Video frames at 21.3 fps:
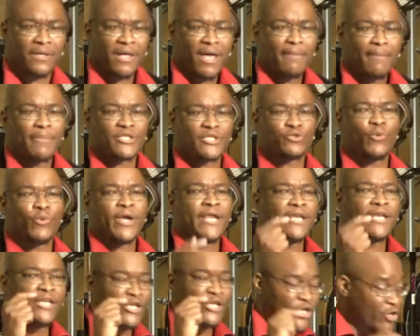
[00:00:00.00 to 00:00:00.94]
between
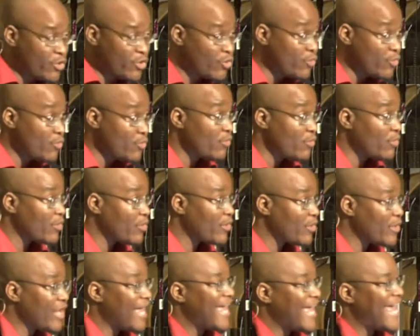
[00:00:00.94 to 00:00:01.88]
you
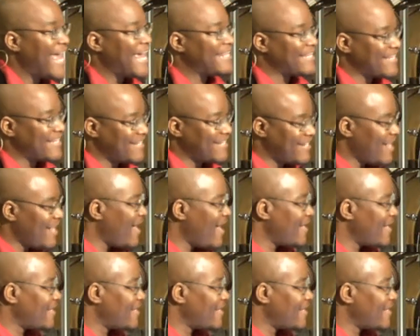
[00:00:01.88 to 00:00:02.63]
and the God